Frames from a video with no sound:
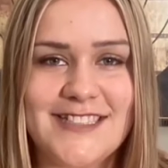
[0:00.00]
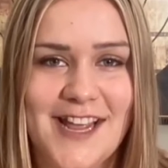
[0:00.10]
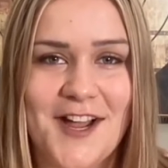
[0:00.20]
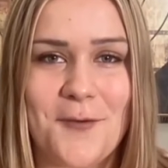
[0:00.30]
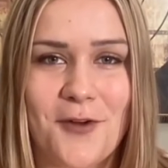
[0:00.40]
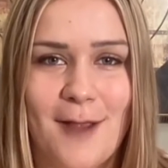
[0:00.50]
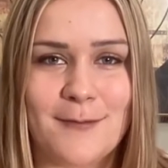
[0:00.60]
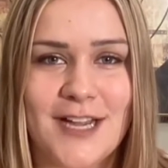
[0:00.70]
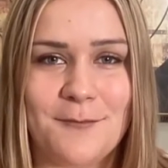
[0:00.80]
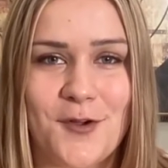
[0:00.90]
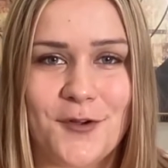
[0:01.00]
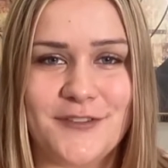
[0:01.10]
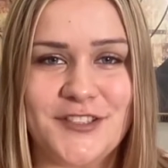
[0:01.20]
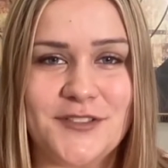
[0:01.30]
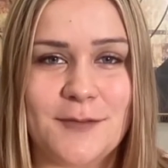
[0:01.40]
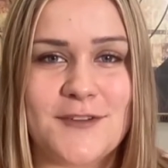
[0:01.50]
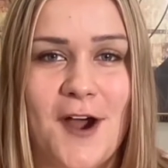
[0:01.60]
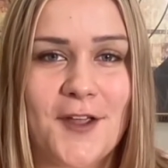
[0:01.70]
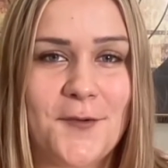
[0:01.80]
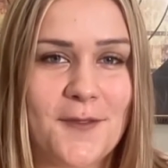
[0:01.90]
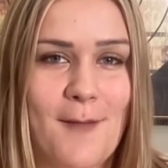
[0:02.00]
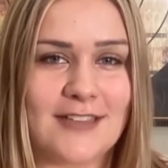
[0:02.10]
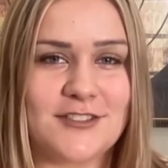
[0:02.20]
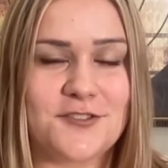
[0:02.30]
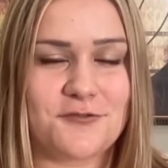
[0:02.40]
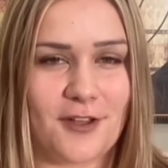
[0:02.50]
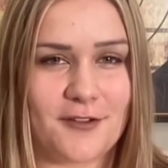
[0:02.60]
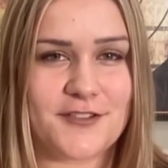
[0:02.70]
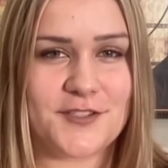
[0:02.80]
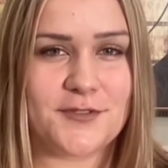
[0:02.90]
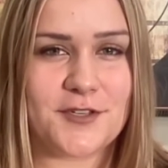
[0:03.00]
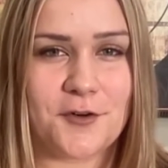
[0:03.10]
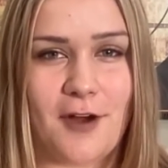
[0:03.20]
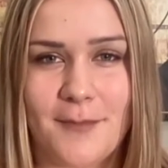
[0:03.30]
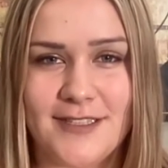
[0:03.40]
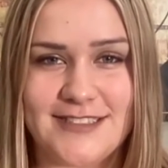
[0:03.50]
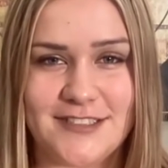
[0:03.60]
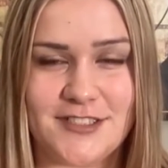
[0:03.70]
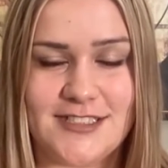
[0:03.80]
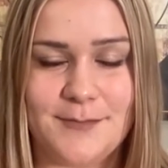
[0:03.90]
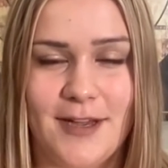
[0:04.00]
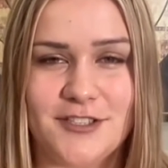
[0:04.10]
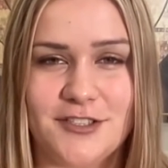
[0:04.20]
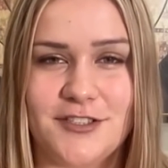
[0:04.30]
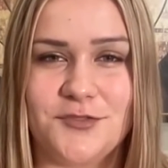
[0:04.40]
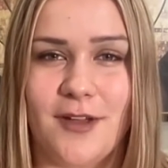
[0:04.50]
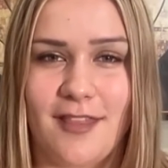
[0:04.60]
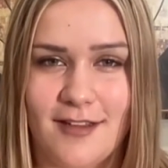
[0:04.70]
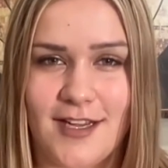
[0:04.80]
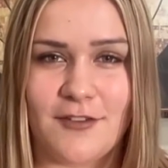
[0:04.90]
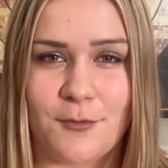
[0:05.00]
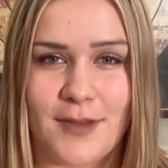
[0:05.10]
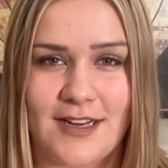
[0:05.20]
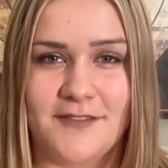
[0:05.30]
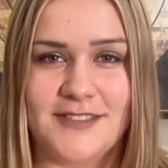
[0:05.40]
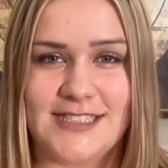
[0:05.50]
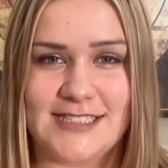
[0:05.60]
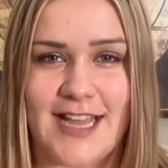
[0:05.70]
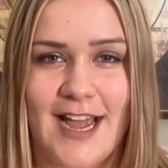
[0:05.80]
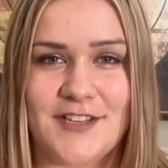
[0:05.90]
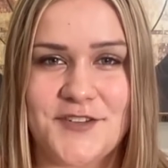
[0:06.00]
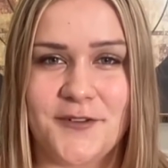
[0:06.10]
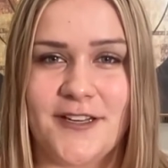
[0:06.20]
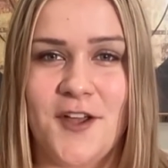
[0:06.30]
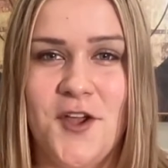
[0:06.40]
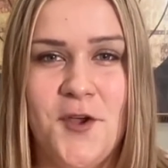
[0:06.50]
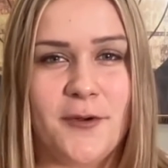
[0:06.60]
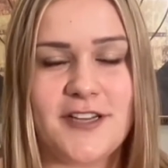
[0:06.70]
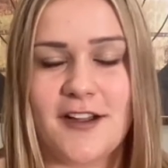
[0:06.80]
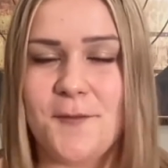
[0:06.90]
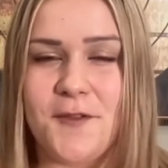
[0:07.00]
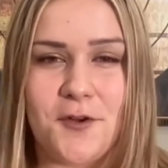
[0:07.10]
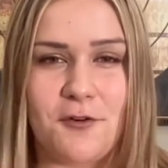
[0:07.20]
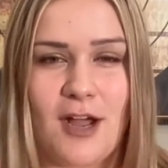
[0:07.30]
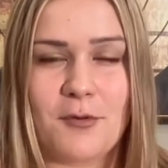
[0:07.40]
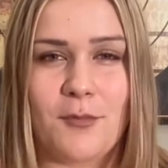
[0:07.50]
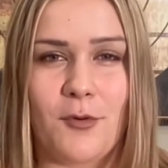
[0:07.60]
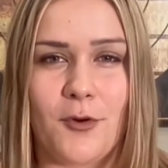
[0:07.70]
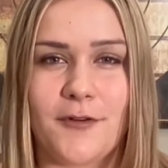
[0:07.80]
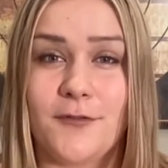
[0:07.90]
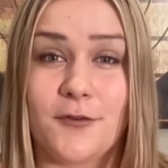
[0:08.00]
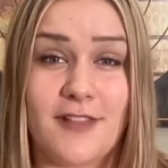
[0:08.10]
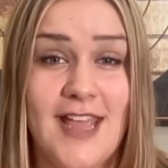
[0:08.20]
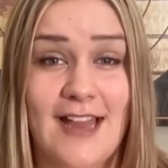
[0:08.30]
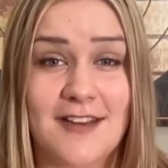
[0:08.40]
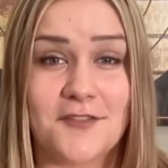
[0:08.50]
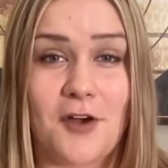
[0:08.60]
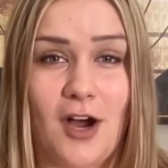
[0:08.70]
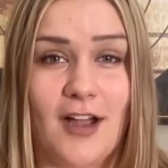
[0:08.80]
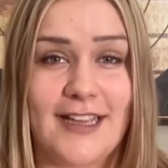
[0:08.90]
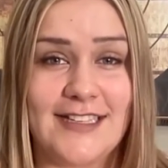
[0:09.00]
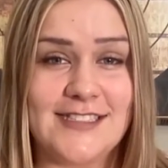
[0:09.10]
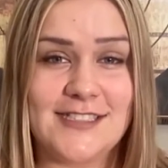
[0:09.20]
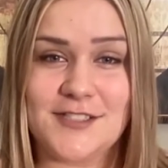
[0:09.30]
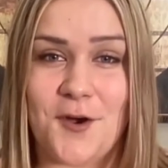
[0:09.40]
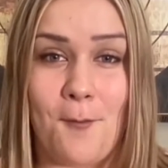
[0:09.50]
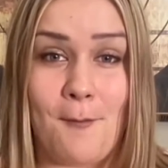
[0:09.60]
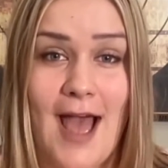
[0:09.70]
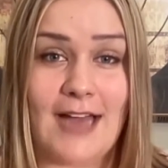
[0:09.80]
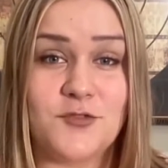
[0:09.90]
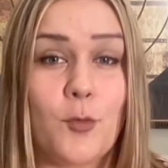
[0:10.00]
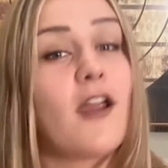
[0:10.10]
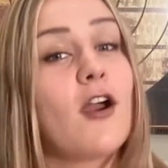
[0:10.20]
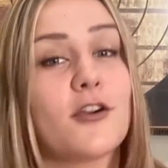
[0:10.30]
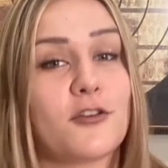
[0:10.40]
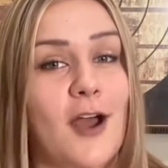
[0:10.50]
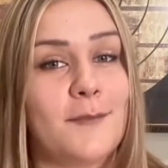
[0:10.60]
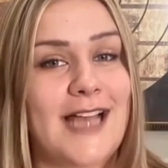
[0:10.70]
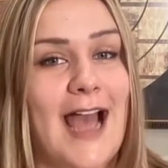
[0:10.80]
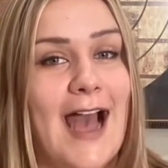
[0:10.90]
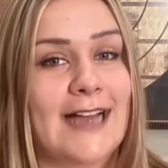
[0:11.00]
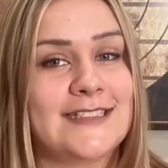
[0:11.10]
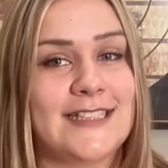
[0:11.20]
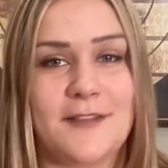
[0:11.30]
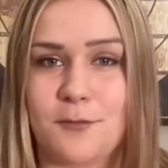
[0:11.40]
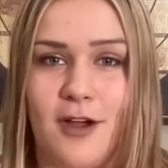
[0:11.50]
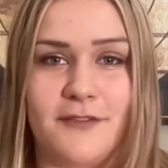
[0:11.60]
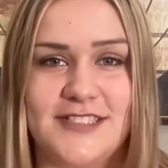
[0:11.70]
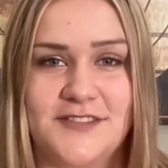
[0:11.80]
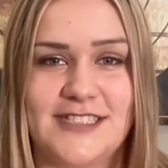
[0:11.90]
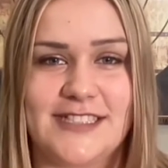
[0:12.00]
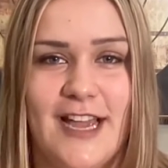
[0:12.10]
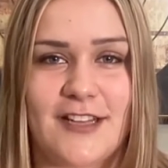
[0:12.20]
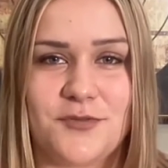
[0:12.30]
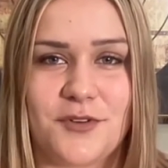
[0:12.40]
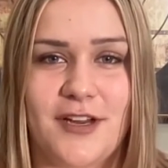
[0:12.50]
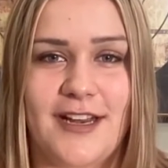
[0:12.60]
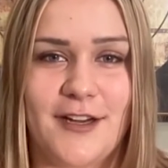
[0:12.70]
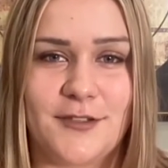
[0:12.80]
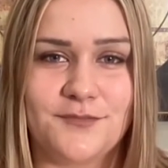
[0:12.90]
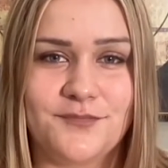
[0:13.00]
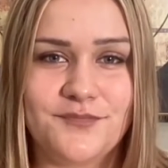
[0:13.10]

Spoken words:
Today on Primetime Local News, I'm talking with Matt Struthers, who's a crop extension specialist with the government of Saskatchewan. We're talking about the crop report for the end of August. So Matt, where are crops at in the province of Saskatchewan right now?